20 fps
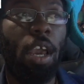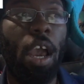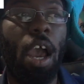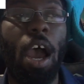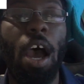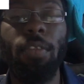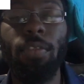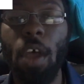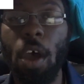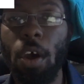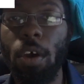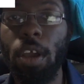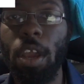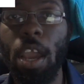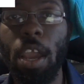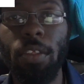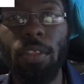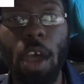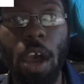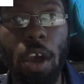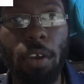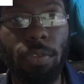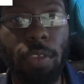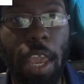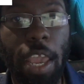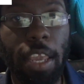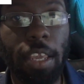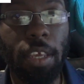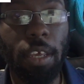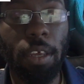Another
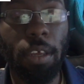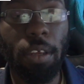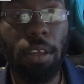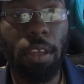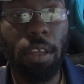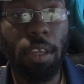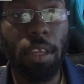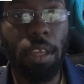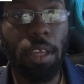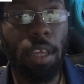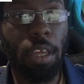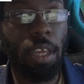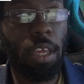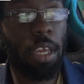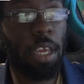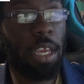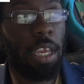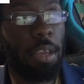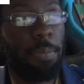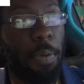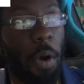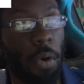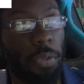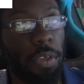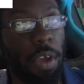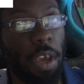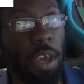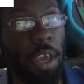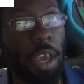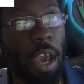thing, he
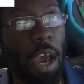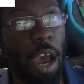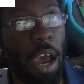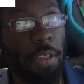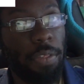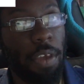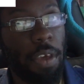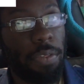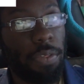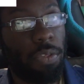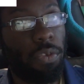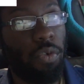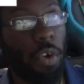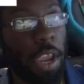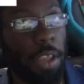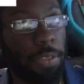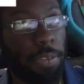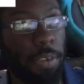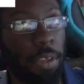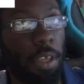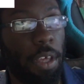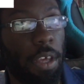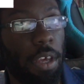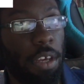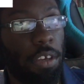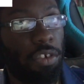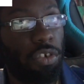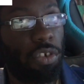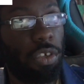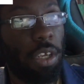posted this tweet,
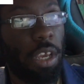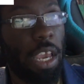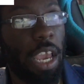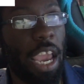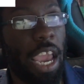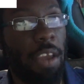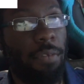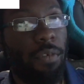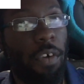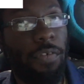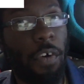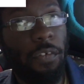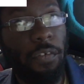and with a